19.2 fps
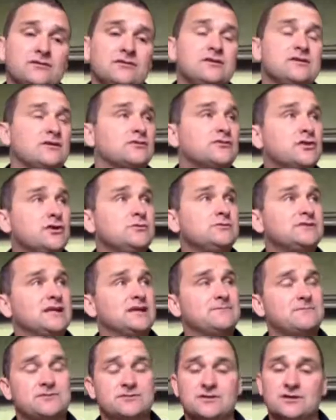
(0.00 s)
These are 2
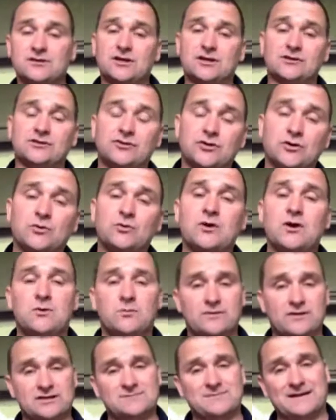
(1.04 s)
tips you can do
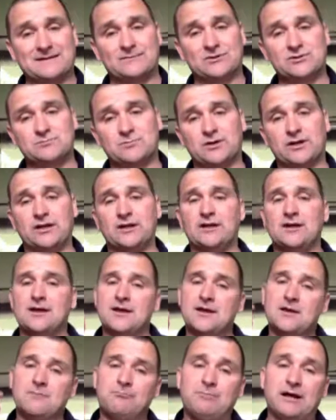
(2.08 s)
without spending much money.
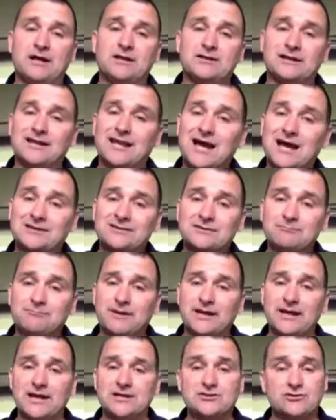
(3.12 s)
Build a landing
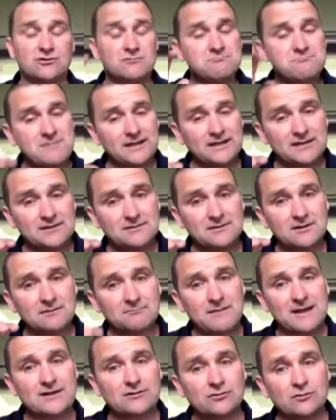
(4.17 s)
page or a
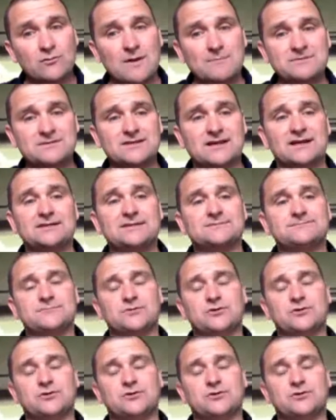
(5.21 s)
micro website,